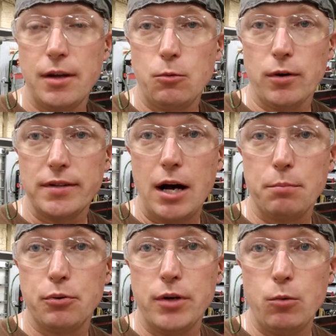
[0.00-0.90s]
So that worked
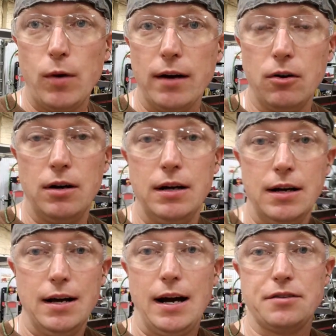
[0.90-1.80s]
out pretty well.
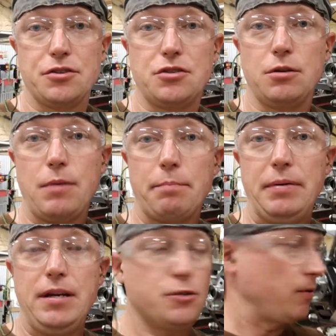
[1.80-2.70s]
I just took my
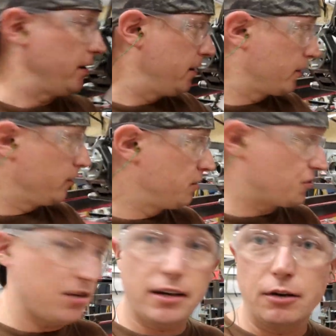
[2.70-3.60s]
piece right here,
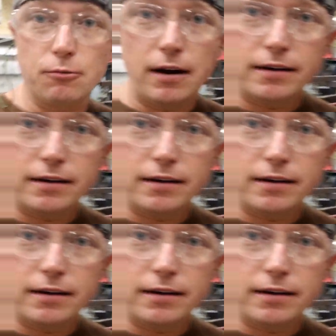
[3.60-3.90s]
stuck it